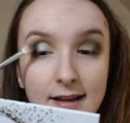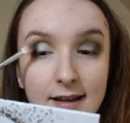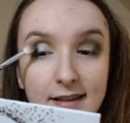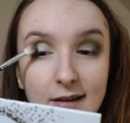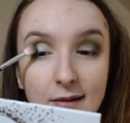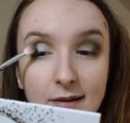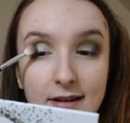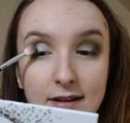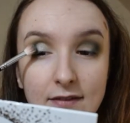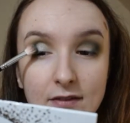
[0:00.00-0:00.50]

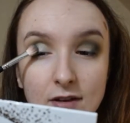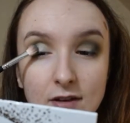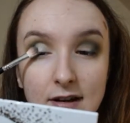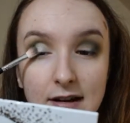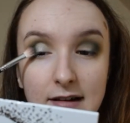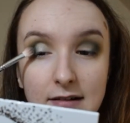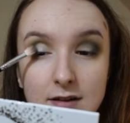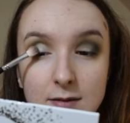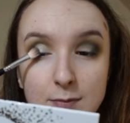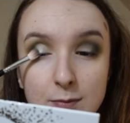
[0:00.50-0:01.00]
Now I never know
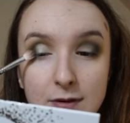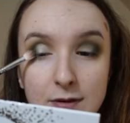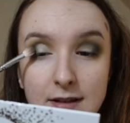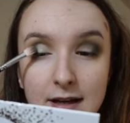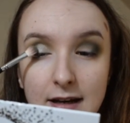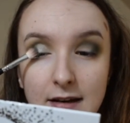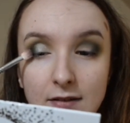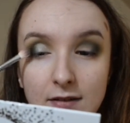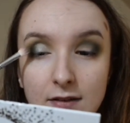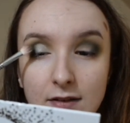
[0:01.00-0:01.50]
how to
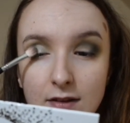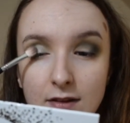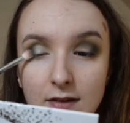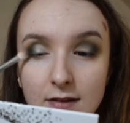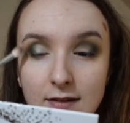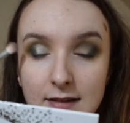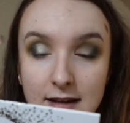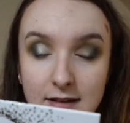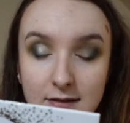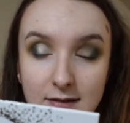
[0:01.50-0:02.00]
pronounce
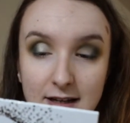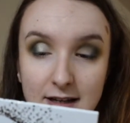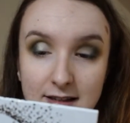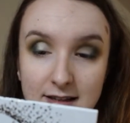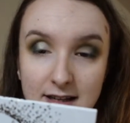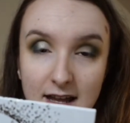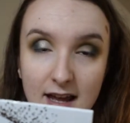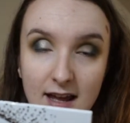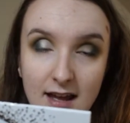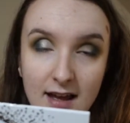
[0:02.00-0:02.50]
those, like, do I
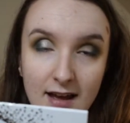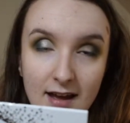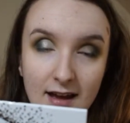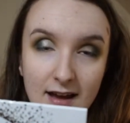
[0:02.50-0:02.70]
say